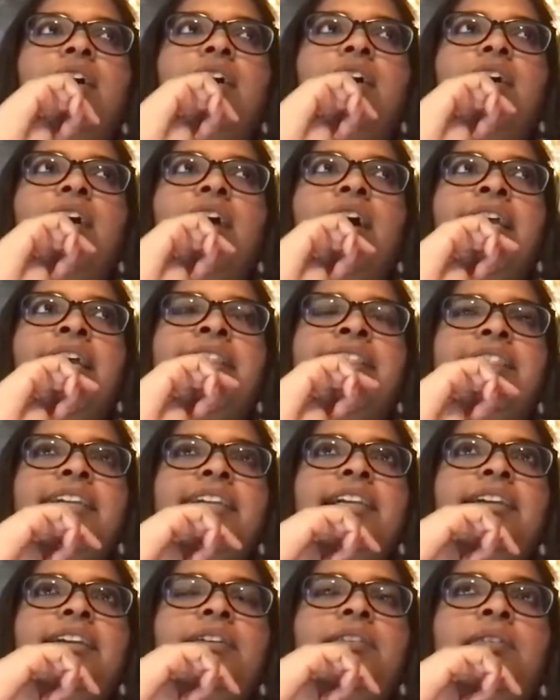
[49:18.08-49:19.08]
I
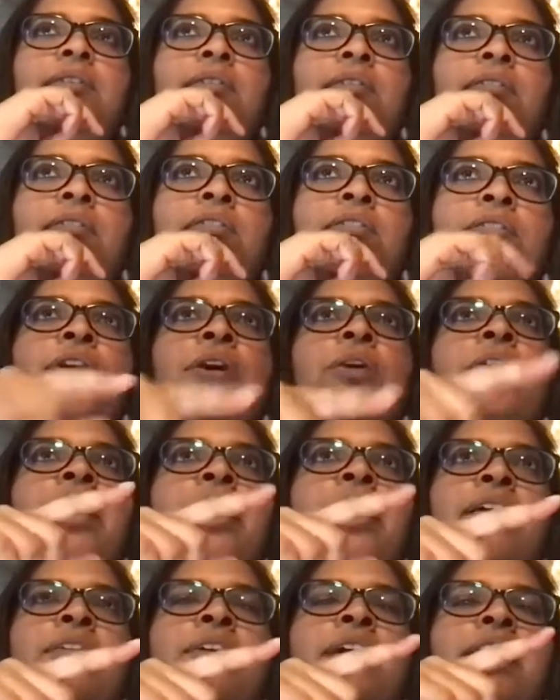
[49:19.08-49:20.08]
think, though,
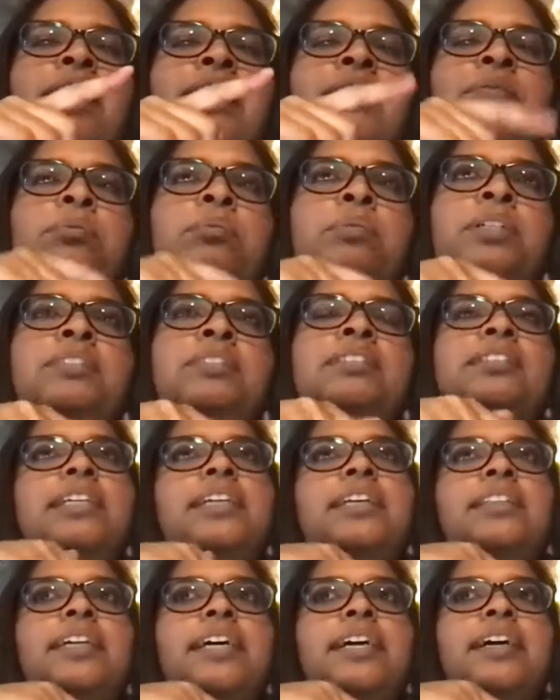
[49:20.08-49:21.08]
I would
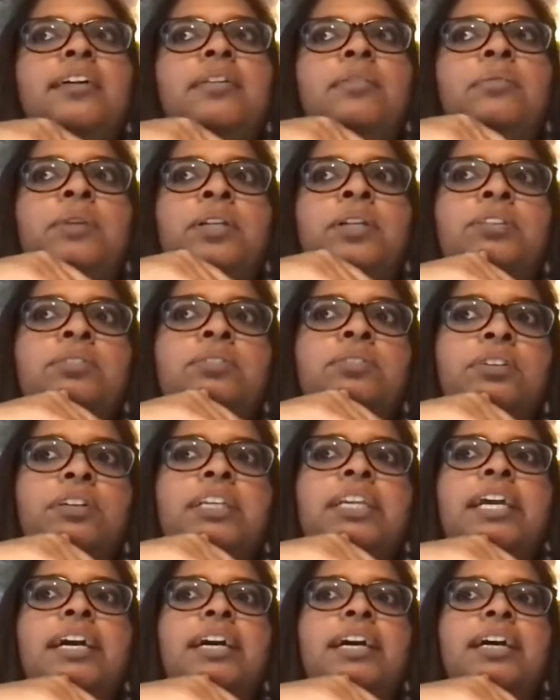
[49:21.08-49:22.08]
say that when you look
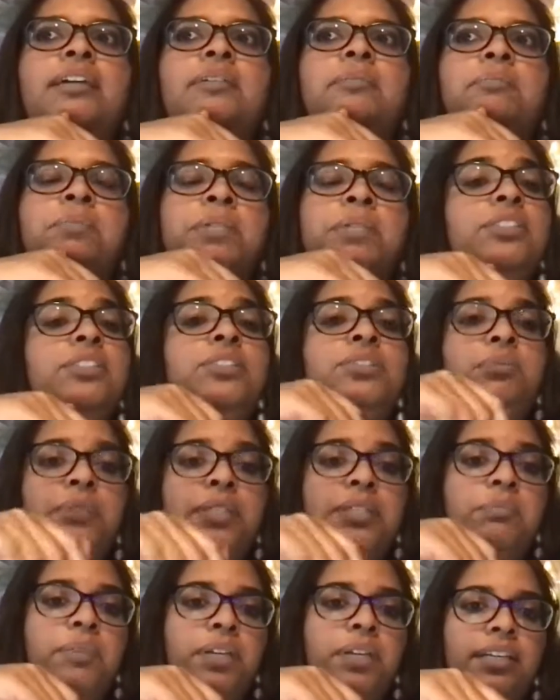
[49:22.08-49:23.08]
at
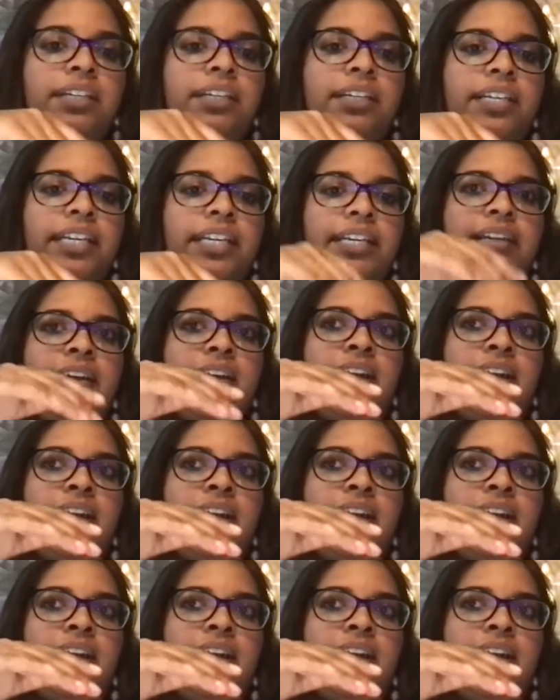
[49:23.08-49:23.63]
B2B marketing,